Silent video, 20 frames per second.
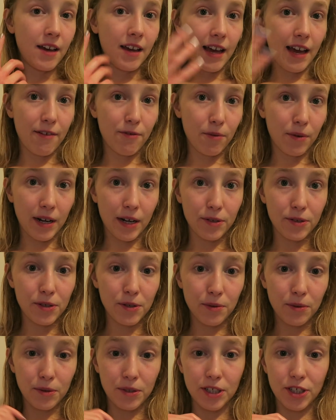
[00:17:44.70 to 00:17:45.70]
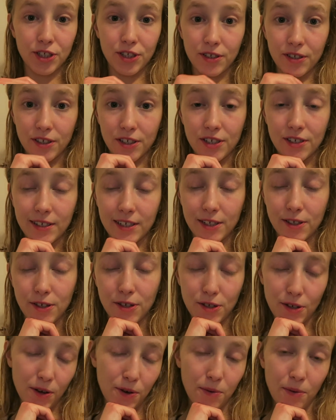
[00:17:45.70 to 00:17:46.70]
everyone else who auditioned did
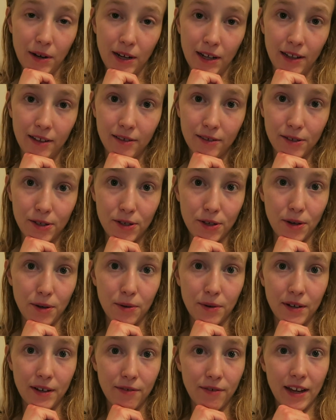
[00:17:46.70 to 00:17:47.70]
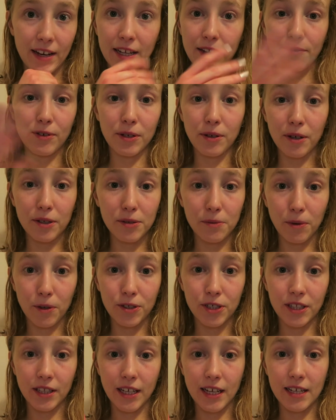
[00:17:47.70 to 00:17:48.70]
so well, so if any of you guys are
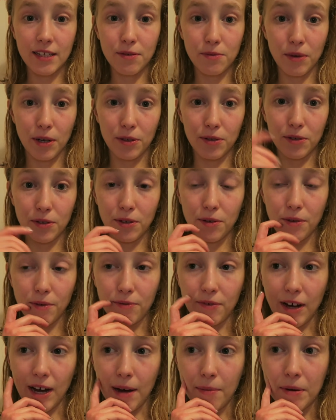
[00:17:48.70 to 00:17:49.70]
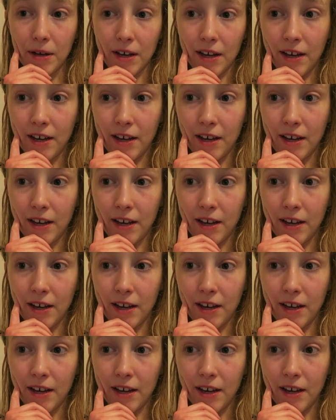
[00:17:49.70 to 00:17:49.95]
watching this, well done, you were fab.